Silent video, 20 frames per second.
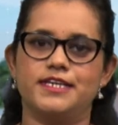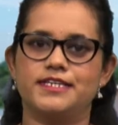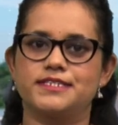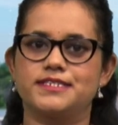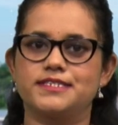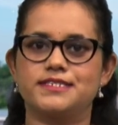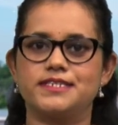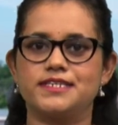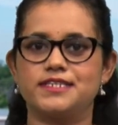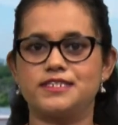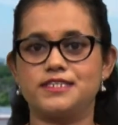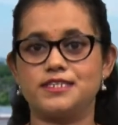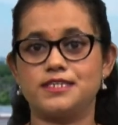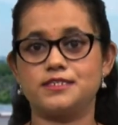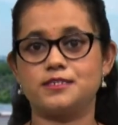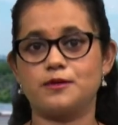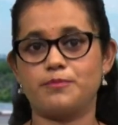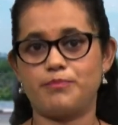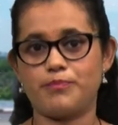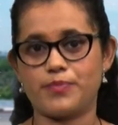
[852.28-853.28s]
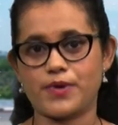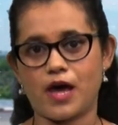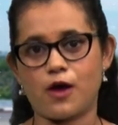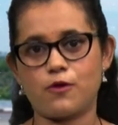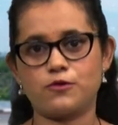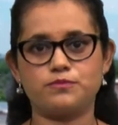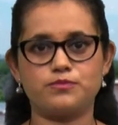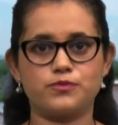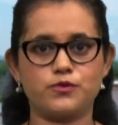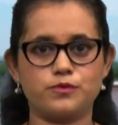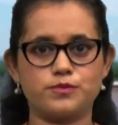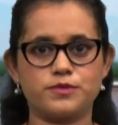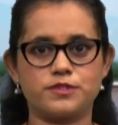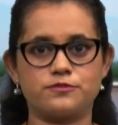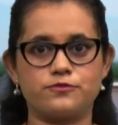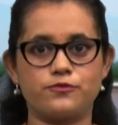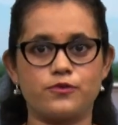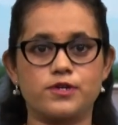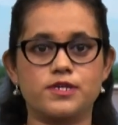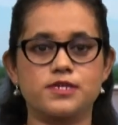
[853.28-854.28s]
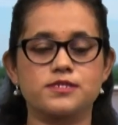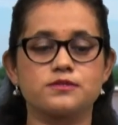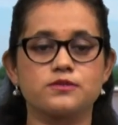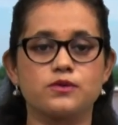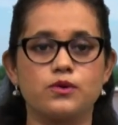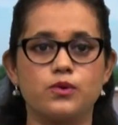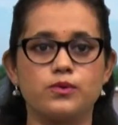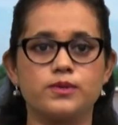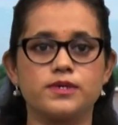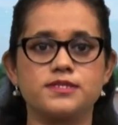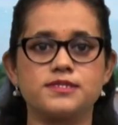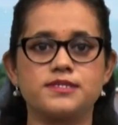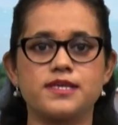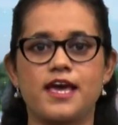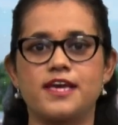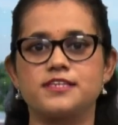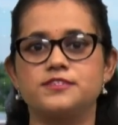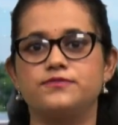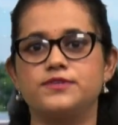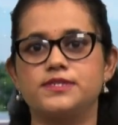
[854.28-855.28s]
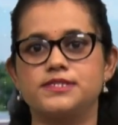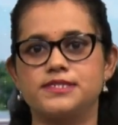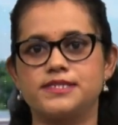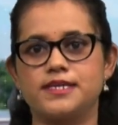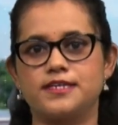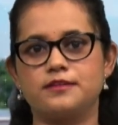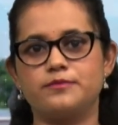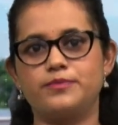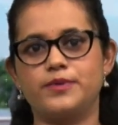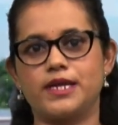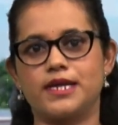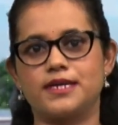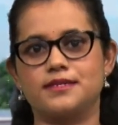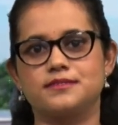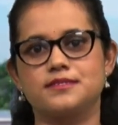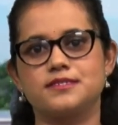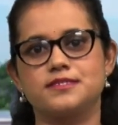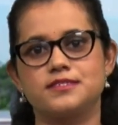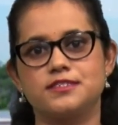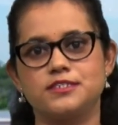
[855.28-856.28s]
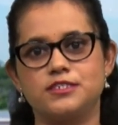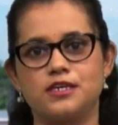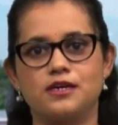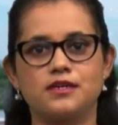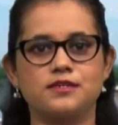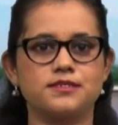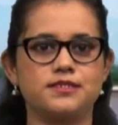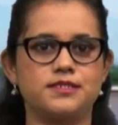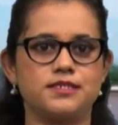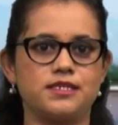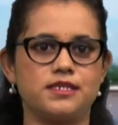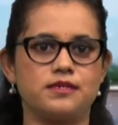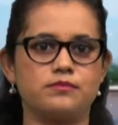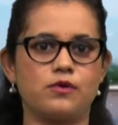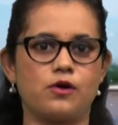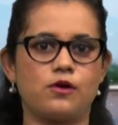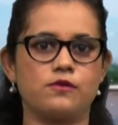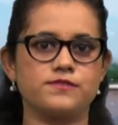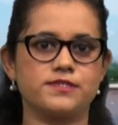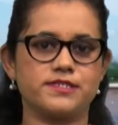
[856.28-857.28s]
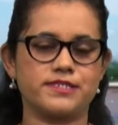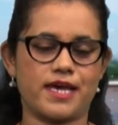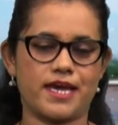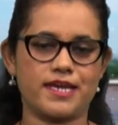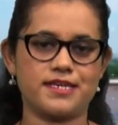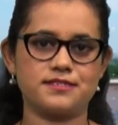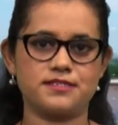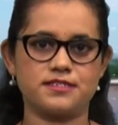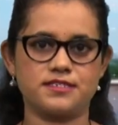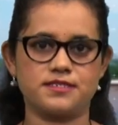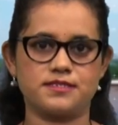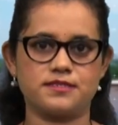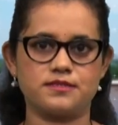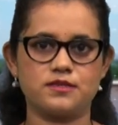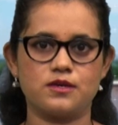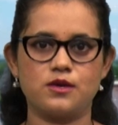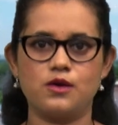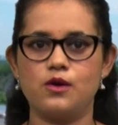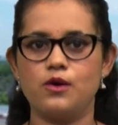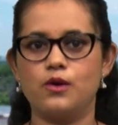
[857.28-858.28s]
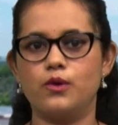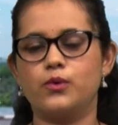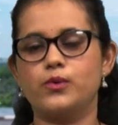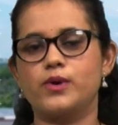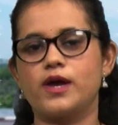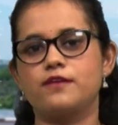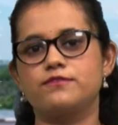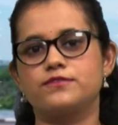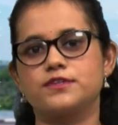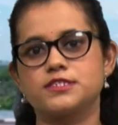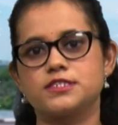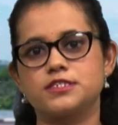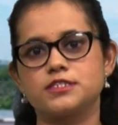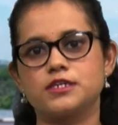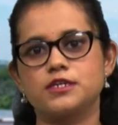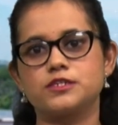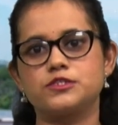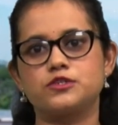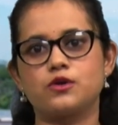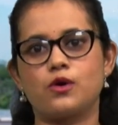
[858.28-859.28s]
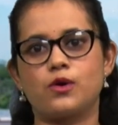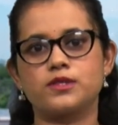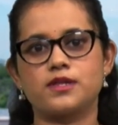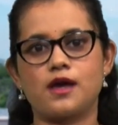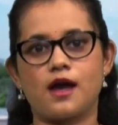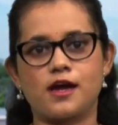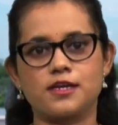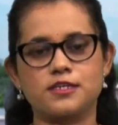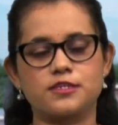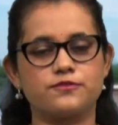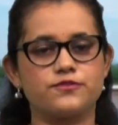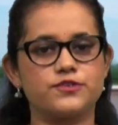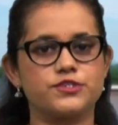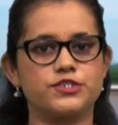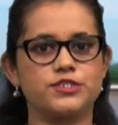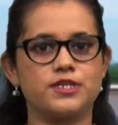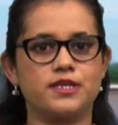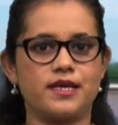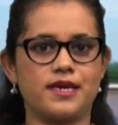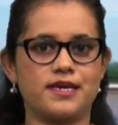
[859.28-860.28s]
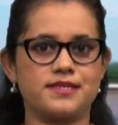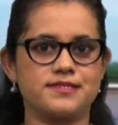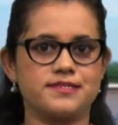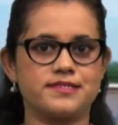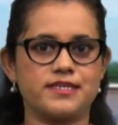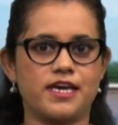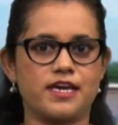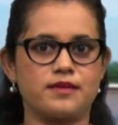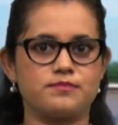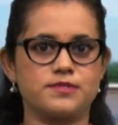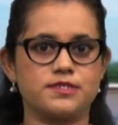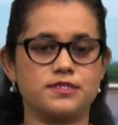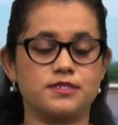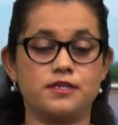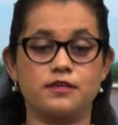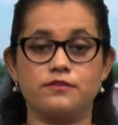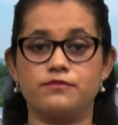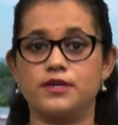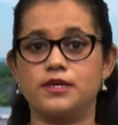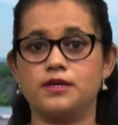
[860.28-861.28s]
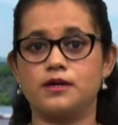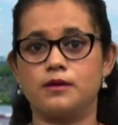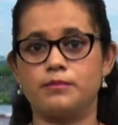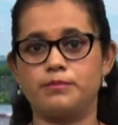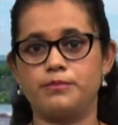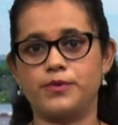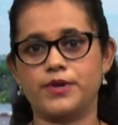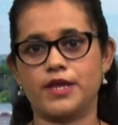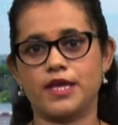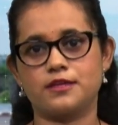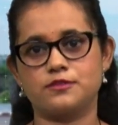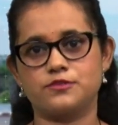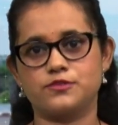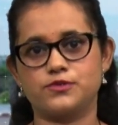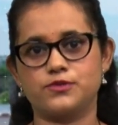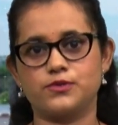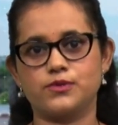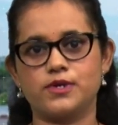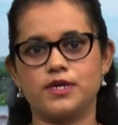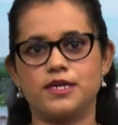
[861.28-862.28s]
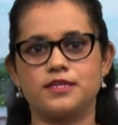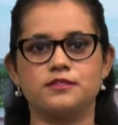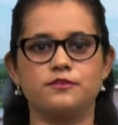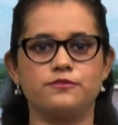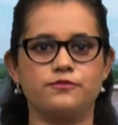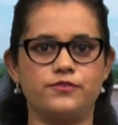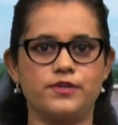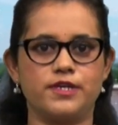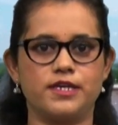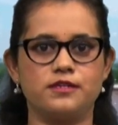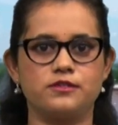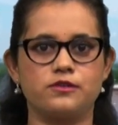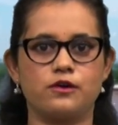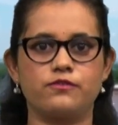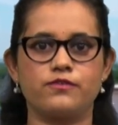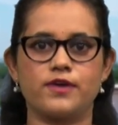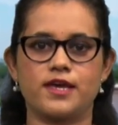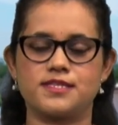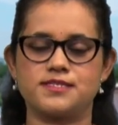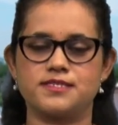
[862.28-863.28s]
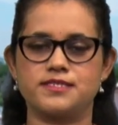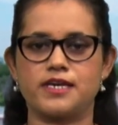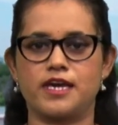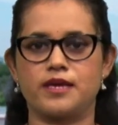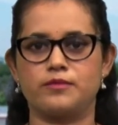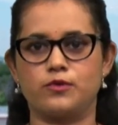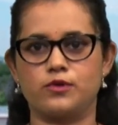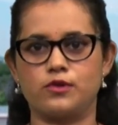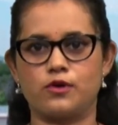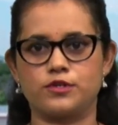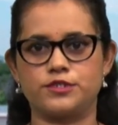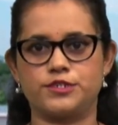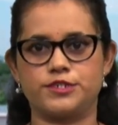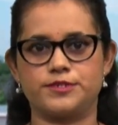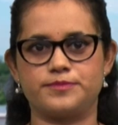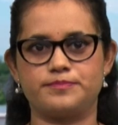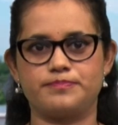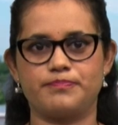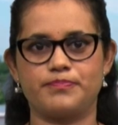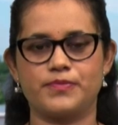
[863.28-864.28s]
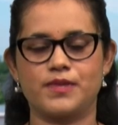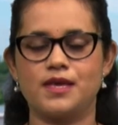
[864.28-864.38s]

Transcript: It is indeed a proud moment for us Goans as we celebrate this young team of scientists who have researched on artificial enzymes, giving a breakthrough in the field of enzymology.